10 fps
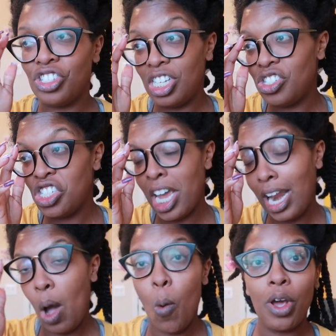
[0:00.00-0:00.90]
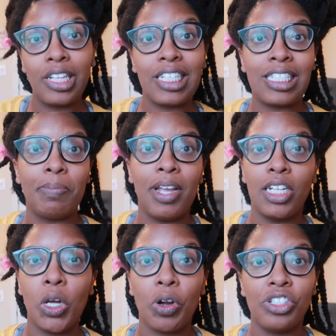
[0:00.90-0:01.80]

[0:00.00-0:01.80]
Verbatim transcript: chit chat i wanted this to be a longer